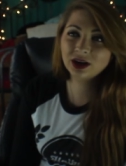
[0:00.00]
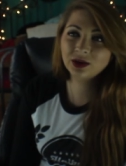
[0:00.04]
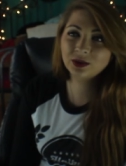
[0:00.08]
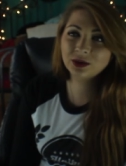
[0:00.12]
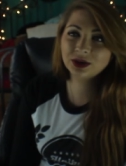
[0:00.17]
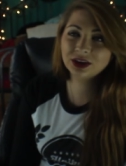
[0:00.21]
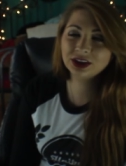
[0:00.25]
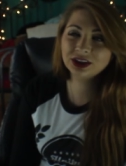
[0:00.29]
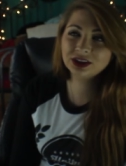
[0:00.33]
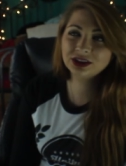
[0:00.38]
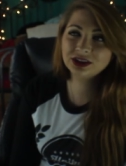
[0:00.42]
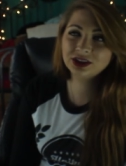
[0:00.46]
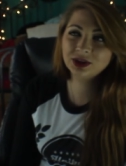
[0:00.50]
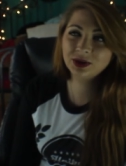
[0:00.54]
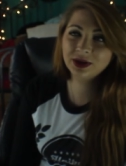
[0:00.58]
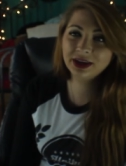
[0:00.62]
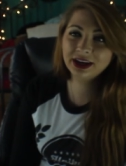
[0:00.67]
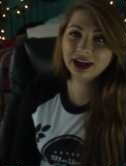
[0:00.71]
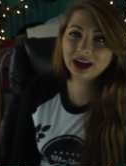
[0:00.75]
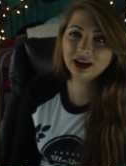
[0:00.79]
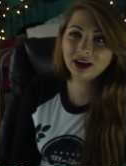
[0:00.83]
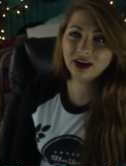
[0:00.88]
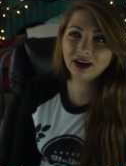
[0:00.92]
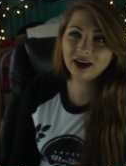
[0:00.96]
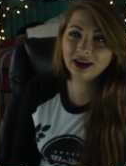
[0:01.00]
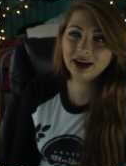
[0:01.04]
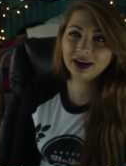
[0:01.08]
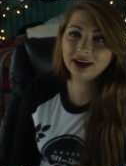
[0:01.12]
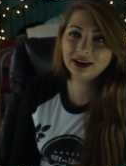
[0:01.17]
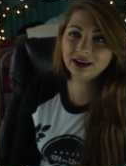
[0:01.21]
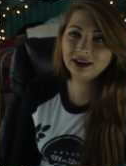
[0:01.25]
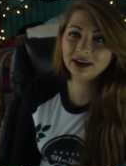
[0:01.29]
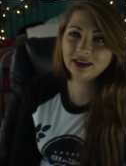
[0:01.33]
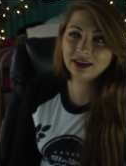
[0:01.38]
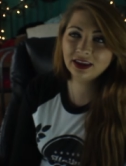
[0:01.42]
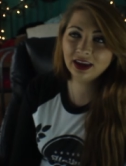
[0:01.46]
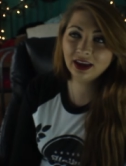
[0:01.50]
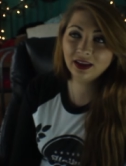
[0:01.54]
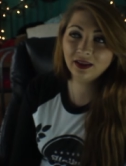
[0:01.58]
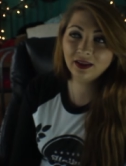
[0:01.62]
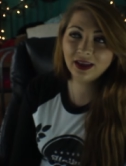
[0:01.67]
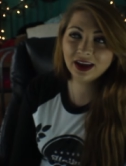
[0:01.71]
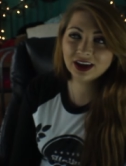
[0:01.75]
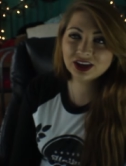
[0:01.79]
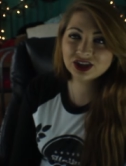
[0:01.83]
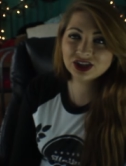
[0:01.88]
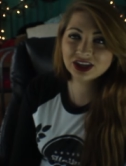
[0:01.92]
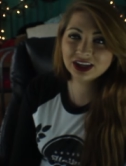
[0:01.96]
We're doing it on the
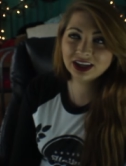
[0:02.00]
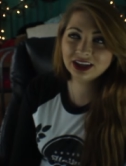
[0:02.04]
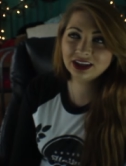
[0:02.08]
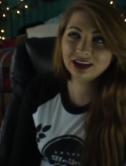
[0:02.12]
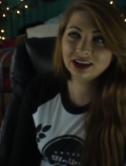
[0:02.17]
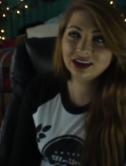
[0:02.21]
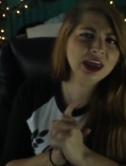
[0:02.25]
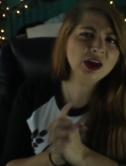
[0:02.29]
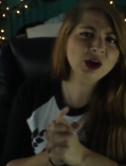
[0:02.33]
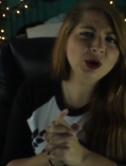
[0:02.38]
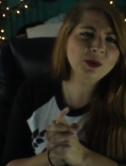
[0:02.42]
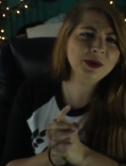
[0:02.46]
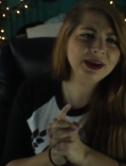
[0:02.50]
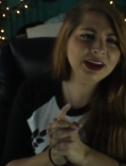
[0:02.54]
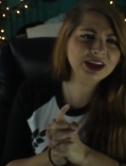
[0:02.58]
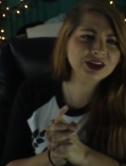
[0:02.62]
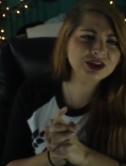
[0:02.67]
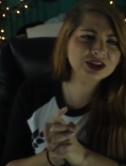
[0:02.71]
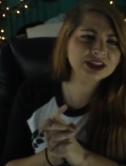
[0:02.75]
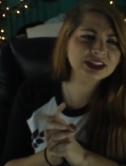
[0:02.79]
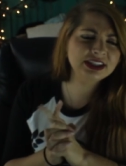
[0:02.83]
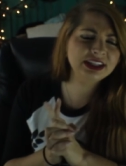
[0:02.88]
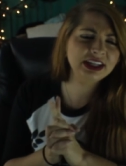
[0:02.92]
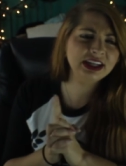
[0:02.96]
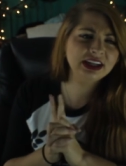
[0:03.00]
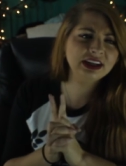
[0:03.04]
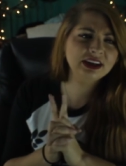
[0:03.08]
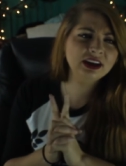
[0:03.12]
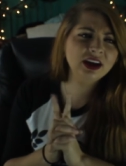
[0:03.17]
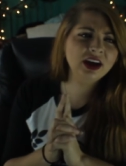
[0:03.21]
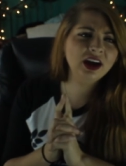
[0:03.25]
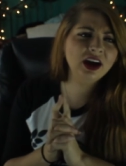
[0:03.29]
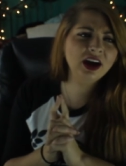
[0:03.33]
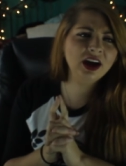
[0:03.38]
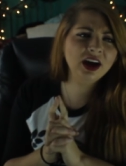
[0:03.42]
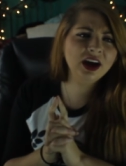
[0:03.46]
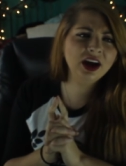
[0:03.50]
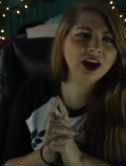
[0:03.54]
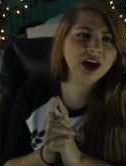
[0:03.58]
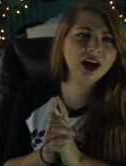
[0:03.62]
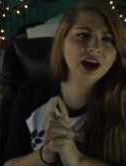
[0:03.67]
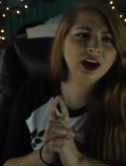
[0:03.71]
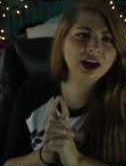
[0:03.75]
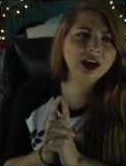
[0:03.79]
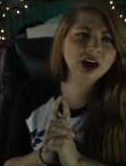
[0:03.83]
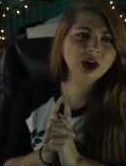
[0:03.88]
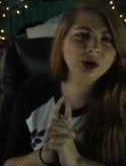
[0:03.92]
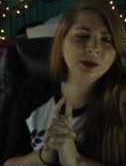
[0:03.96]
election. It'll be interesting.
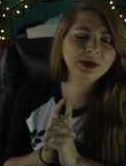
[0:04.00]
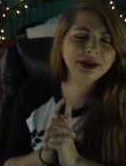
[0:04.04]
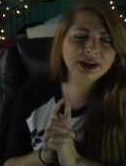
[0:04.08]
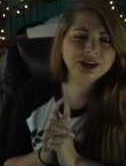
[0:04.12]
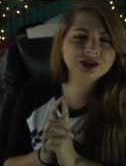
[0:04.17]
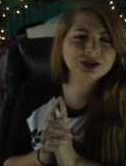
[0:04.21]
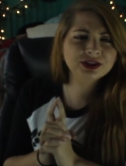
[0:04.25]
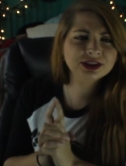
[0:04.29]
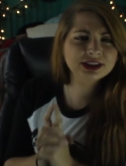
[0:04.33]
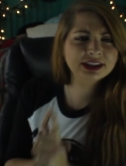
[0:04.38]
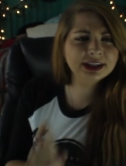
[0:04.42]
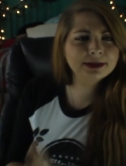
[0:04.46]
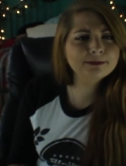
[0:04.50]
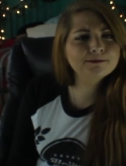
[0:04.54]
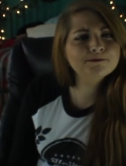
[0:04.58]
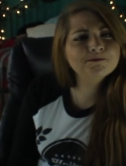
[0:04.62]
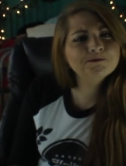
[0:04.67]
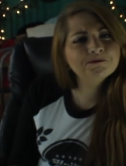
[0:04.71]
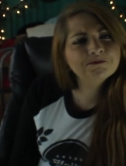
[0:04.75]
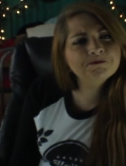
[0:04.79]
It'll be interesting.